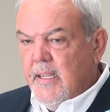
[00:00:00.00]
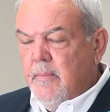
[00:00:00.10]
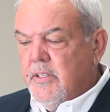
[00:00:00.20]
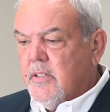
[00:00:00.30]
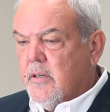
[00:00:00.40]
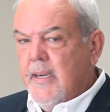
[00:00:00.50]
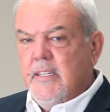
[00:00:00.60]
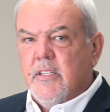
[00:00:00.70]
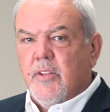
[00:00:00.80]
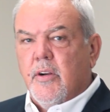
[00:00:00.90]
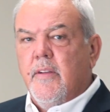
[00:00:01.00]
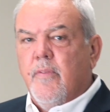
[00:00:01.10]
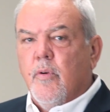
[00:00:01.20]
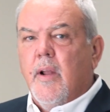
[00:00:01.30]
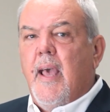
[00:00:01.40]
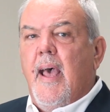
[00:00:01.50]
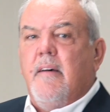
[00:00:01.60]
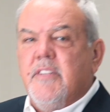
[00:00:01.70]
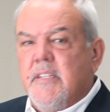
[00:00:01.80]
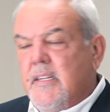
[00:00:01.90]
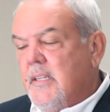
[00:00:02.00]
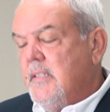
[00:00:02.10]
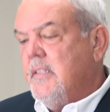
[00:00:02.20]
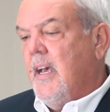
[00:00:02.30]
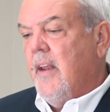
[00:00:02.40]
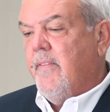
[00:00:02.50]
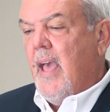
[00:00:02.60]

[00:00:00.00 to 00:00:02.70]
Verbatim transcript: demonstrates thirty-four and a half cents out of